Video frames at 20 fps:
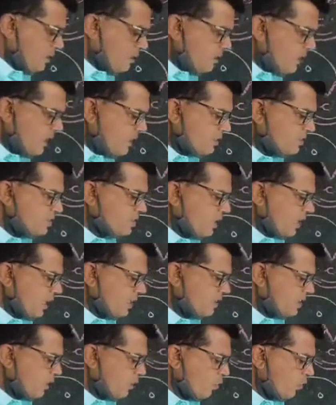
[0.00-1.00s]
Then
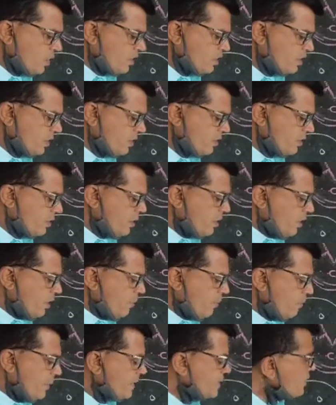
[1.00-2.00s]
another question,
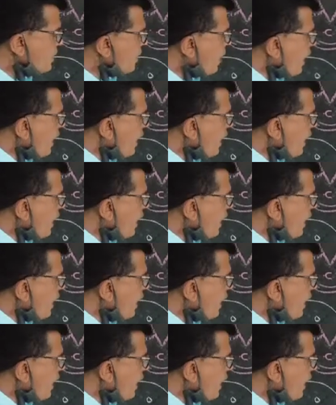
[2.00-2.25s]
measure